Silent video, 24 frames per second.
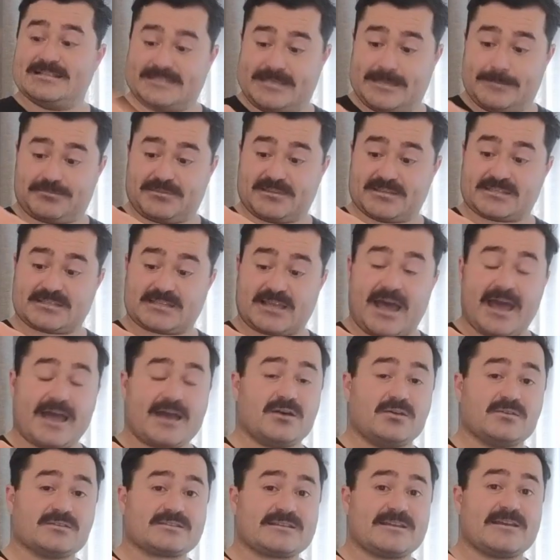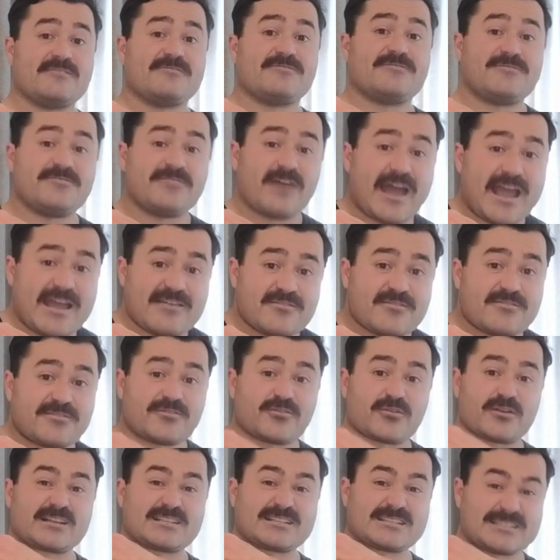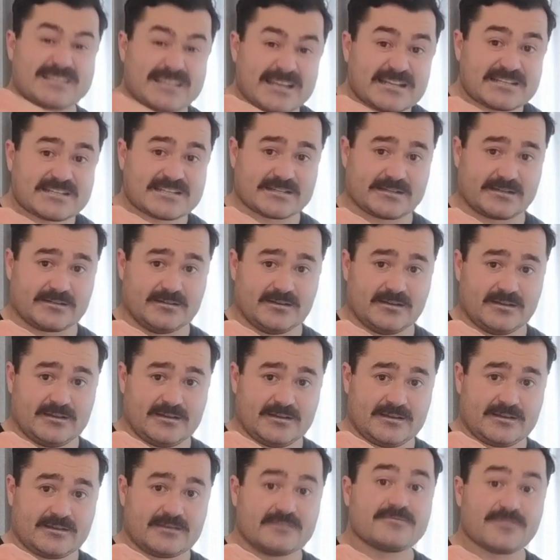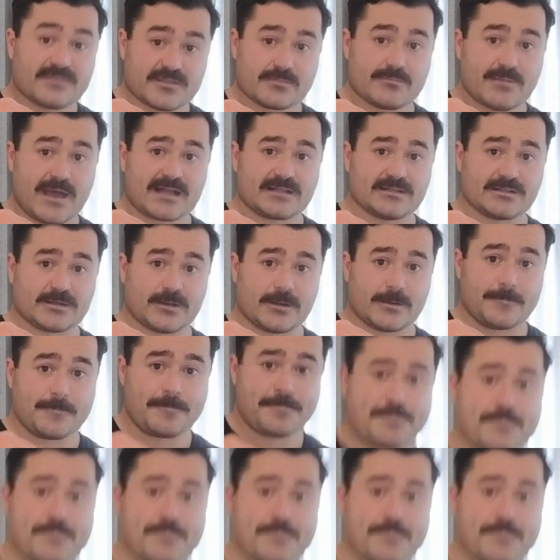tipped the scales in favour for extinction for the megalodon.